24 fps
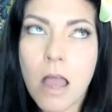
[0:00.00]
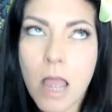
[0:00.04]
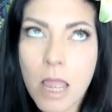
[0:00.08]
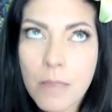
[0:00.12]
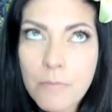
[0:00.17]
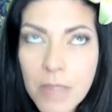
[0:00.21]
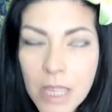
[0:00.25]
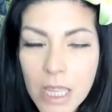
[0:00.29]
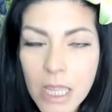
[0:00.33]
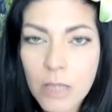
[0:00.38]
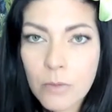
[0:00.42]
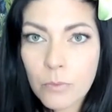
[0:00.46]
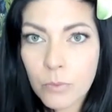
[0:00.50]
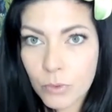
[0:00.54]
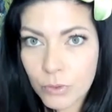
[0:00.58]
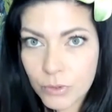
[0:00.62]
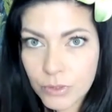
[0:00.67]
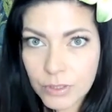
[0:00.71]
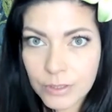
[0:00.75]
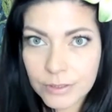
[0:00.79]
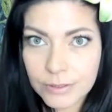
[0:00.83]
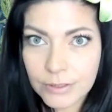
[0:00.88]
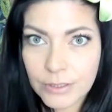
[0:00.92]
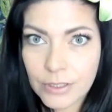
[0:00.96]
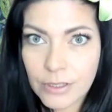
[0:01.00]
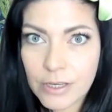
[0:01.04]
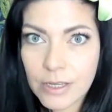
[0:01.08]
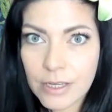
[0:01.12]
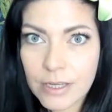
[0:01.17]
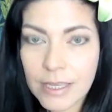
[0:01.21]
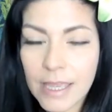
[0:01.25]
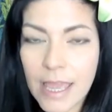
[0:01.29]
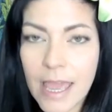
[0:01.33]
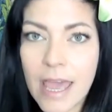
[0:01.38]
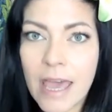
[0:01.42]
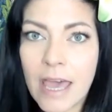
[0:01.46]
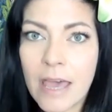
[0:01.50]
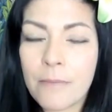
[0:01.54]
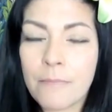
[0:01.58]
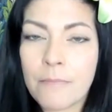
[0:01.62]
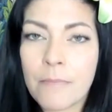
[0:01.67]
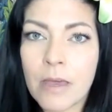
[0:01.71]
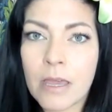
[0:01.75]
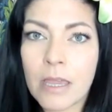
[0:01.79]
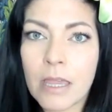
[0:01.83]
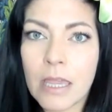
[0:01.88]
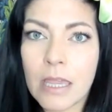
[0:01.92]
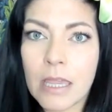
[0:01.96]
I'm able to look at
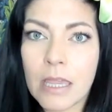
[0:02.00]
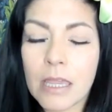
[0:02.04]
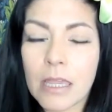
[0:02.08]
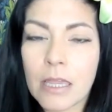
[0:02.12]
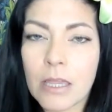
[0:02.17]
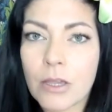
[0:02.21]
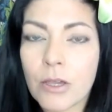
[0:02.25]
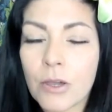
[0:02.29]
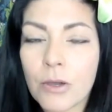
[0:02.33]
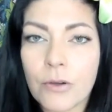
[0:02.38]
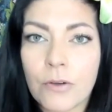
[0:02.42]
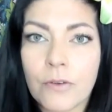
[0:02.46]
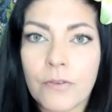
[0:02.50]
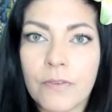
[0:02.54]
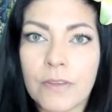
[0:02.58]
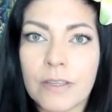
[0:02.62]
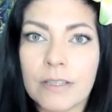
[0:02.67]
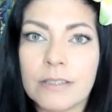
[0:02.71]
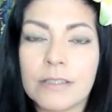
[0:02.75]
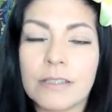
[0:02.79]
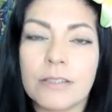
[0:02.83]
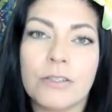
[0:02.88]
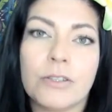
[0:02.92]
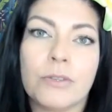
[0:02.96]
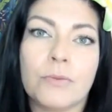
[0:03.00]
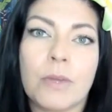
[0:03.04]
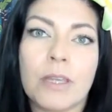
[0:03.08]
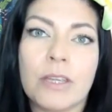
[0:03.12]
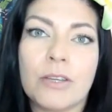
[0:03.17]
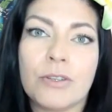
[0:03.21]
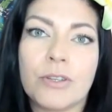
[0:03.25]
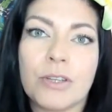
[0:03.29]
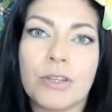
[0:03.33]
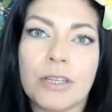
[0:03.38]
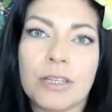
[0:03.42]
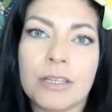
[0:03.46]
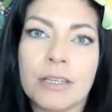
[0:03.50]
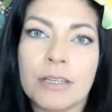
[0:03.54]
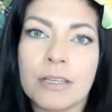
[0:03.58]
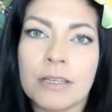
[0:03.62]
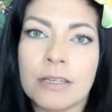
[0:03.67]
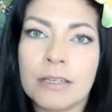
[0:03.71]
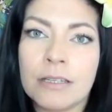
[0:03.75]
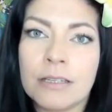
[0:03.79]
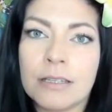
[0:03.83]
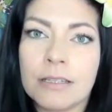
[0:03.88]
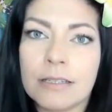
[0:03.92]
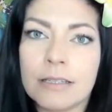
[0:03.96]
my COVID
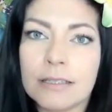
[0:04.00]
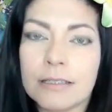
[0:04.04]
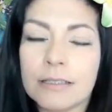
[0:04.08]
situation